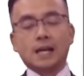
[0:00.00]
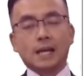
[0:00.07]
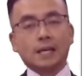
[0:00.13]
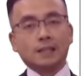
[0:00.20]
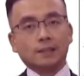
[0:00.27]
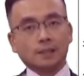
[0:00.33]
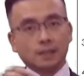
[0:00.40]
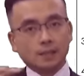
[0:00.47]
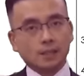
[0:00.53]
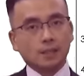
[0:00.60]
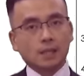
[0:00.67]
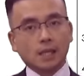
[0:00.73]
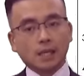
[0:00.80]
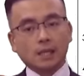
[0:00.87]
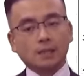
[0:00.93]
in
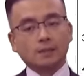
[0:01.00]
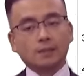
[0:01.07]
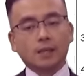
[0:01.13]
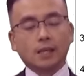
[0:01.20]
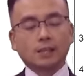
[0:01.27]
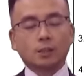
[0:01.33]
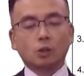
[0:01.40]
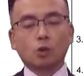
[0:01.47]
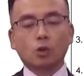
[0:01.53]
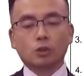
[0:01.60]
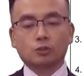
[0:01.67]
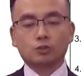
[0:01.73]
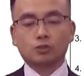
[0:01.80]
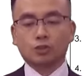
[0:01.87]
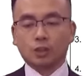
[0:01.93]
the
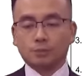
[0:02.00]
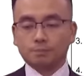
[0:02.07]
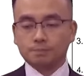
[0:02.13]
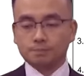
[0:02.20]
question.